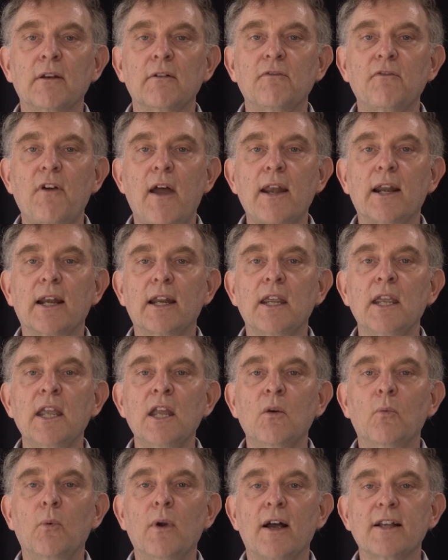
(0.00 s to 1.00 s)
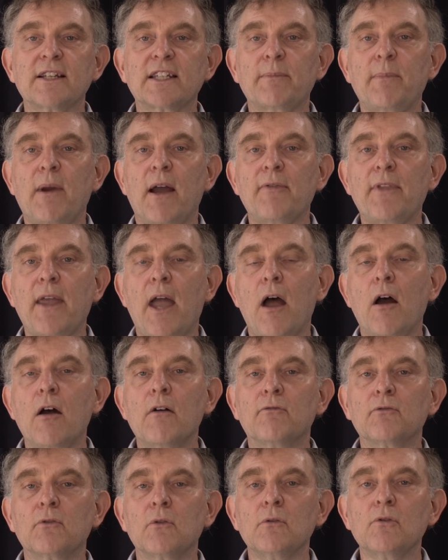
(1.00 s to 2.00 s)
Finally, we ask about their
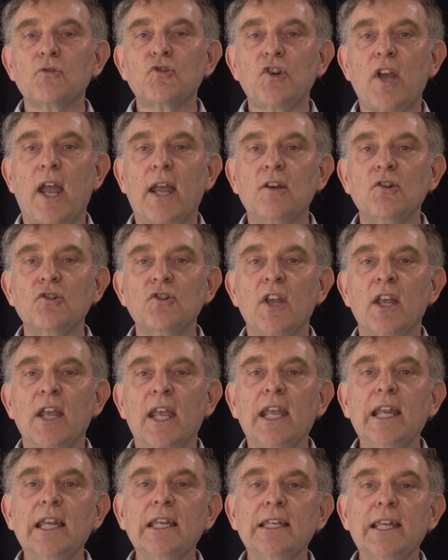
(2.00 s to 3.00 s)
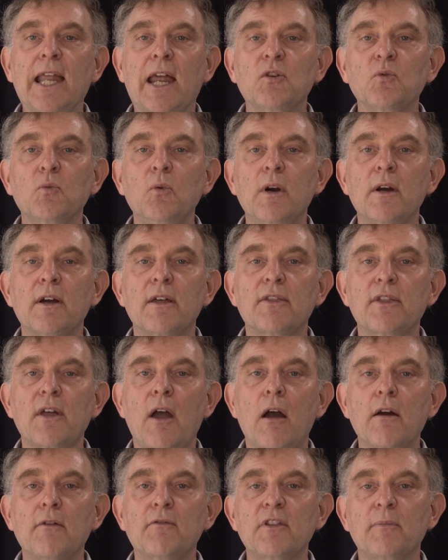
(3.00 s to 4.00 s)
overall change in net worth
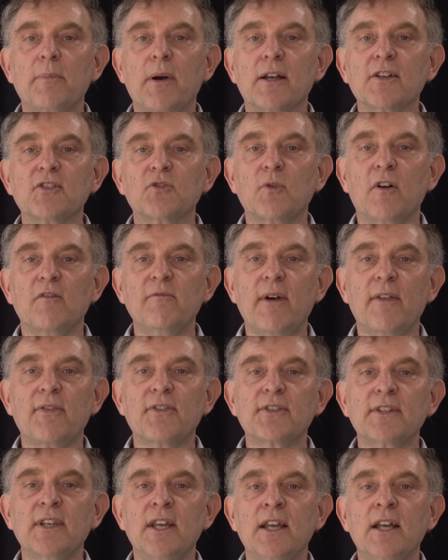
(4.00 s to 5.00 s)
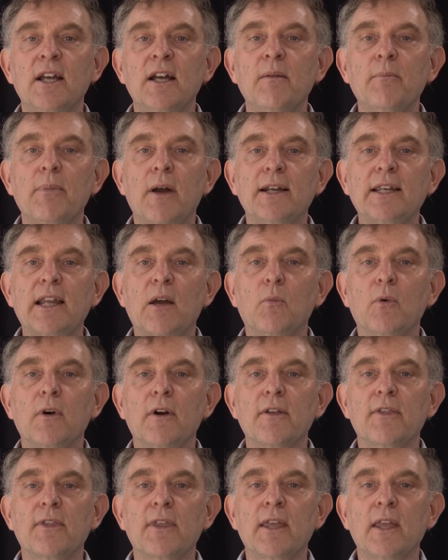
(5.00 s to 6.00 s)
over the past 12 months, and by net
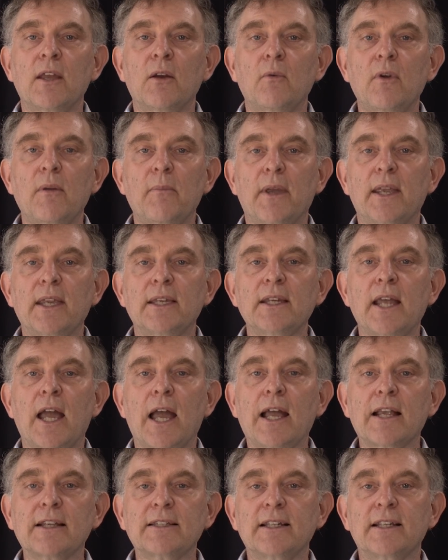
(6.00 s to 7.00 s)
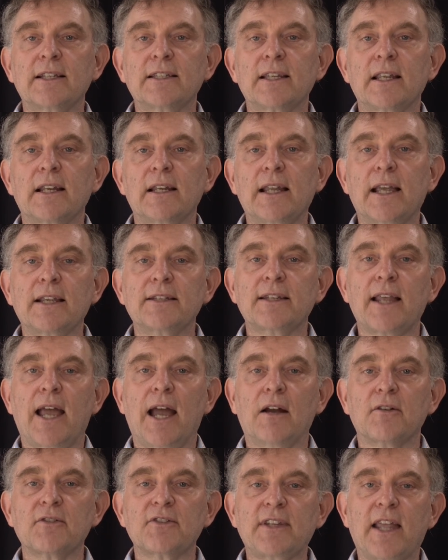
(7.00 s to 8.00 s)
worth, we mean assets less
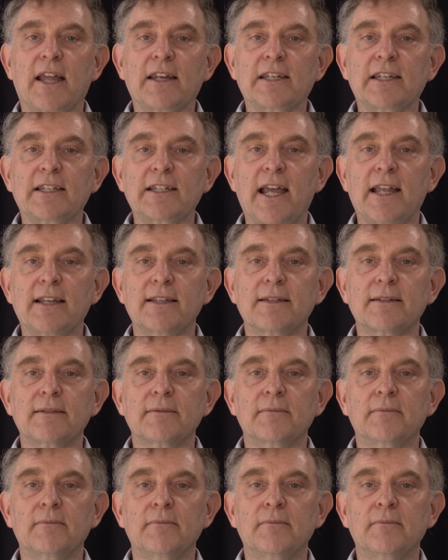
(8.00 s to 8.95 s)
outstanding debts.